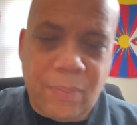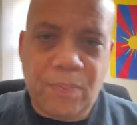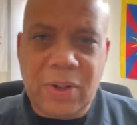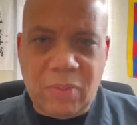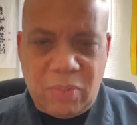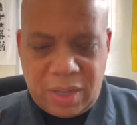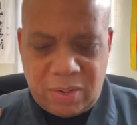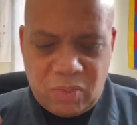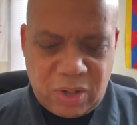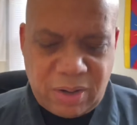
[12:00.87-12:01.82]
But
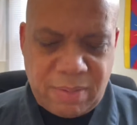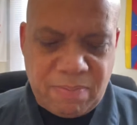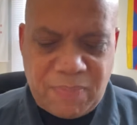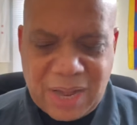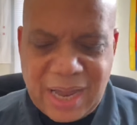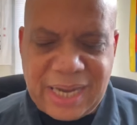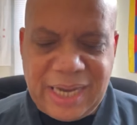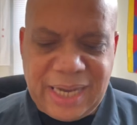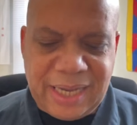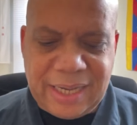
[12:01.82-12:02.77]
when we're
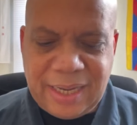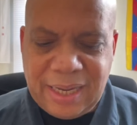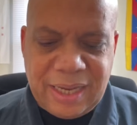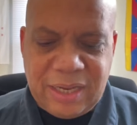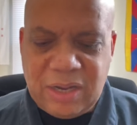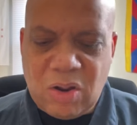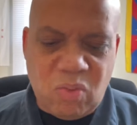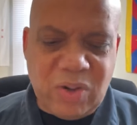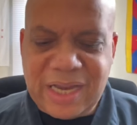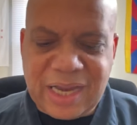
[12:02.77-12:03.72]
embodied, you know,
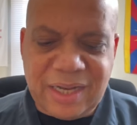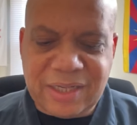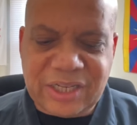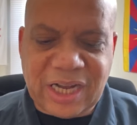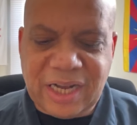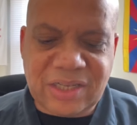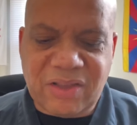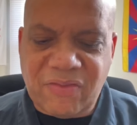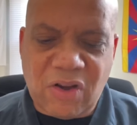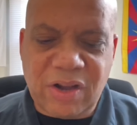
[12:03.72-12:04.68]
we can change
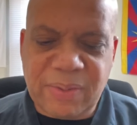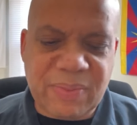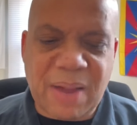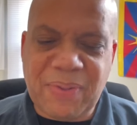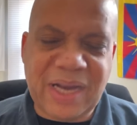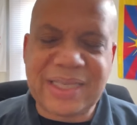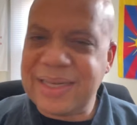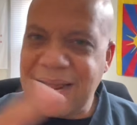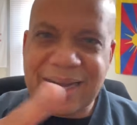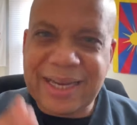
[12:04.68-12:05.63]
the volume knob, but it's
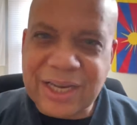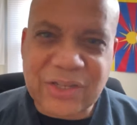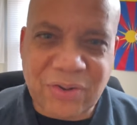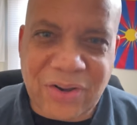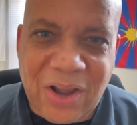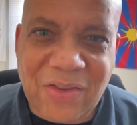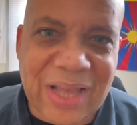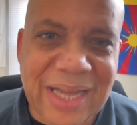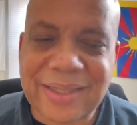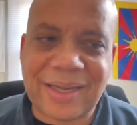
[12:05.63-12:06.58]
not a yes or no.
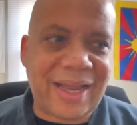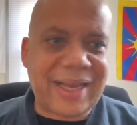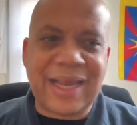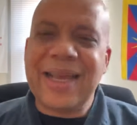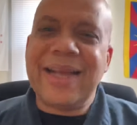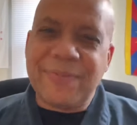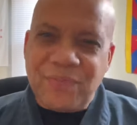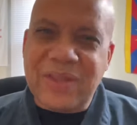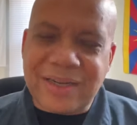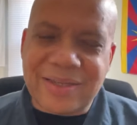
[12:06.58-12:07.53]
That's like
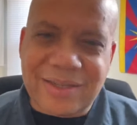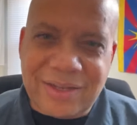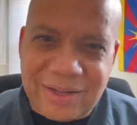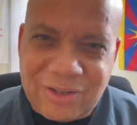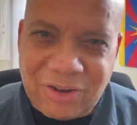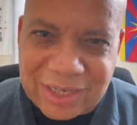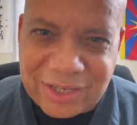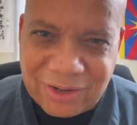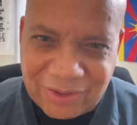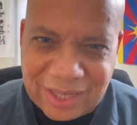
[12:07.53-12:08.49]
this
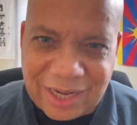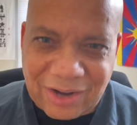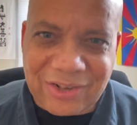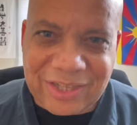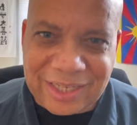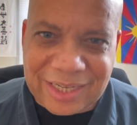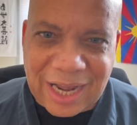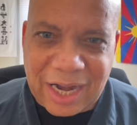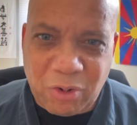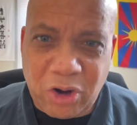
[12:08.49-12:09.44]
traditional thing in our
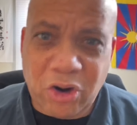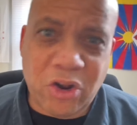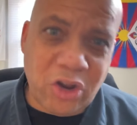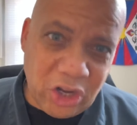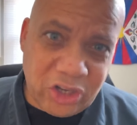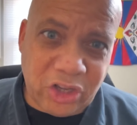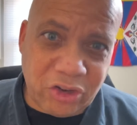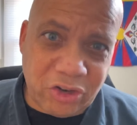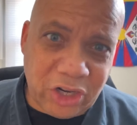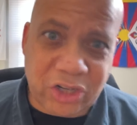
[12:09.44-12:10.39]
society where it's
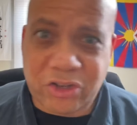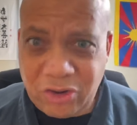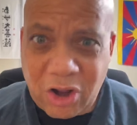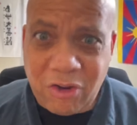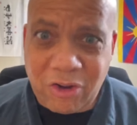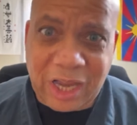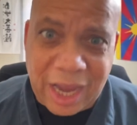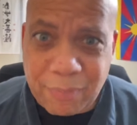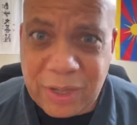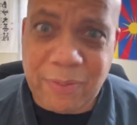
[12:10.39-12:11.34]
either yes or no,
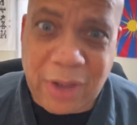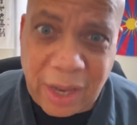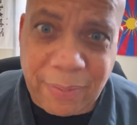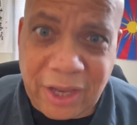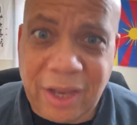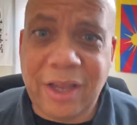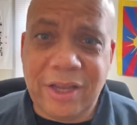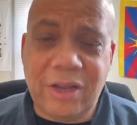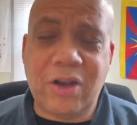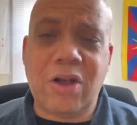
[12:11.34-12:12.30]
can't be maybe,
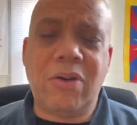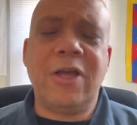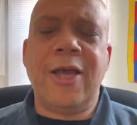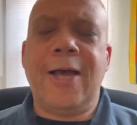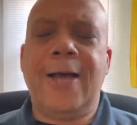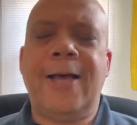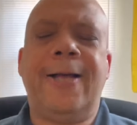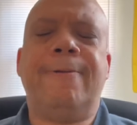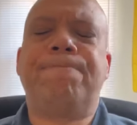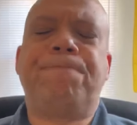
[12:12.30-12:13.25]
you know.
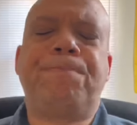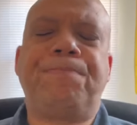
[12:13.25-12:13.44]
Um,